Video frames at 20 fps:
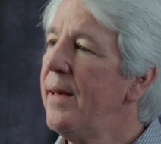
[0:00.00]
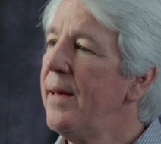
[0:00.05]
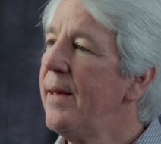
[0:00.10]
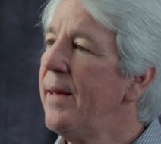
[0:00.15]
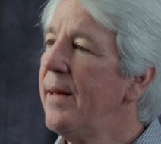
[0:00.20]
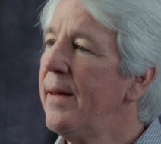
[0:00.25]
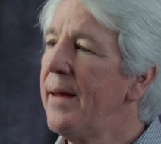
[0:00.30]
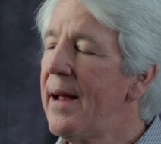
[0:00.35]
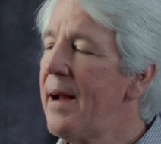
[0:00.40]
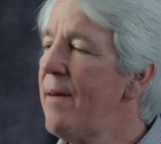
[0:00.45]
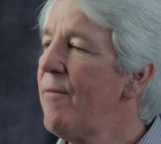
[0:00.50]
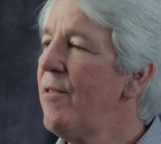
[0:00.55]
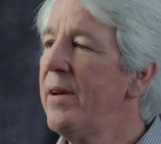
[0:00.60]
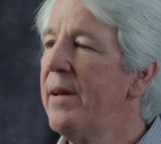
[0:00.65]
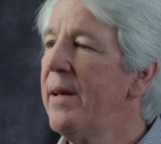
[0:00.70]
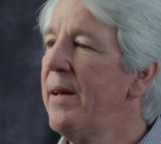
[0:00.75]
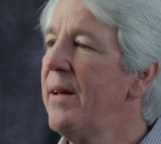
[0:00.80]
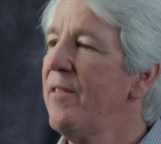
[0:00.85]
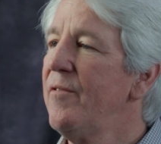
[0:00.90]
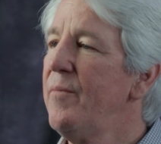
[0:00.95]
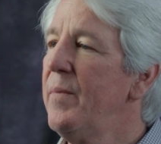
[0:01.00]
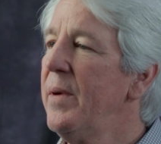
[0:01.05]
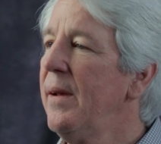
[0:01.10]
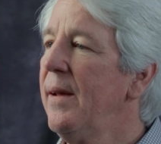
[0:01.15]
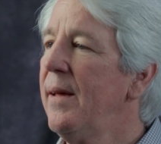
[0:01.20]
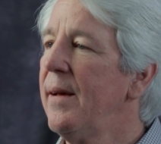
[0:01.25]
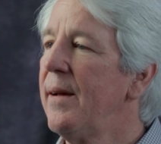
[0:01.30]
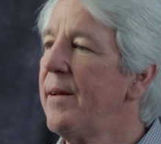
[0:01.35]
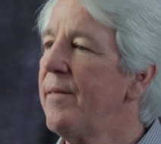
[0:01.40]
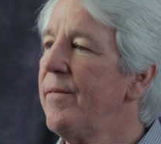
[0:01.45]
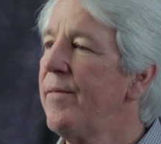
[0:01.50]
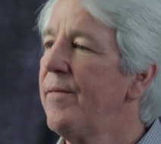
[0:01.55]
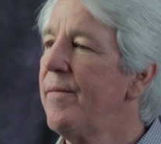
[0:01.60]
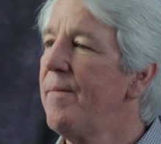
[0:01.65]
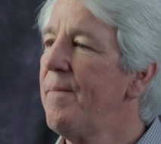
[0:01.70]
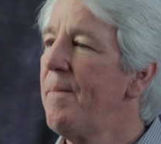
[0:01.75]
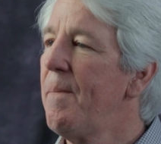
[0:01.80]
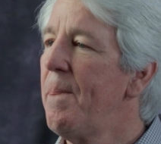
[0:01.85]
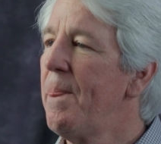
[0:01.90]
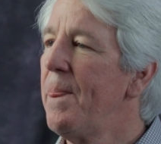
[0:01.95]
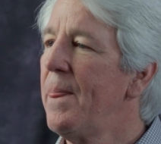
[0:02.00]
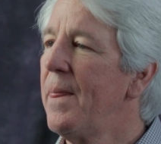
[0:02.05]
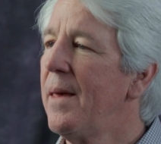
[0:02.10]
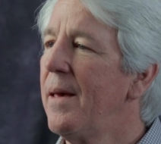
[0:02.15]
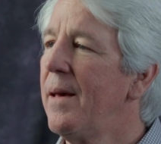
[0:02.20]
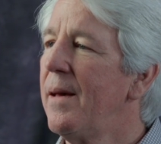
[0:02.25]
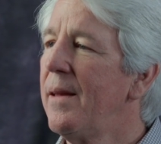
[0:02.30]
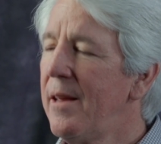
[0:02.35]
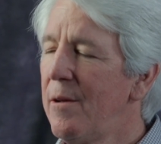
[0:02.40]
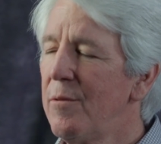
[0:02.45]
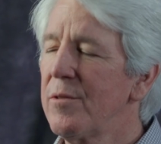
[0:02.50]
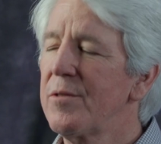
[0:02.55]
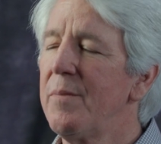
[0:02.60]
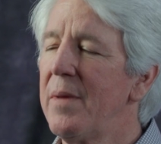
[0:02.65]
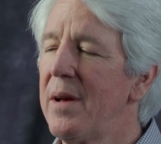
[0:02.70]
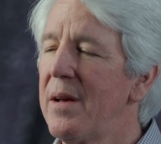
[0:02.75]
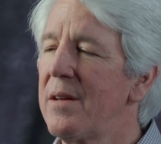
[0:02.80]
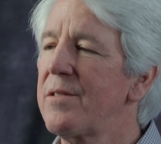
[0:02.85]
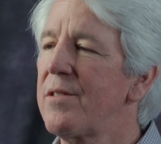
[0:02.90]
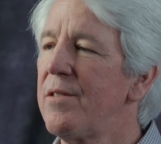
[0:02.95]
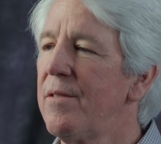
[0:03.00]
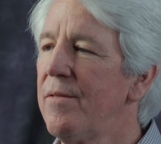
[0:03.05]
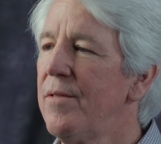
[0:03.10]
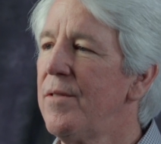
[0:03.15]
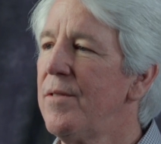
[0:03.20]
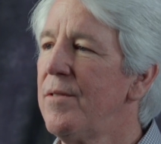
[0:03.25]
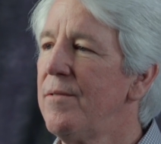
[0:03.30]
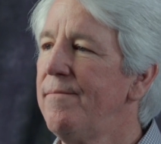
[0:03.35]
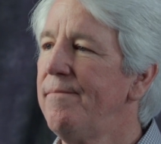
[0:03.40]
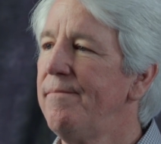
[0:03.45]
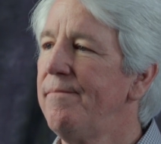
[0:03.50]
in every day of my life. And he was masterful.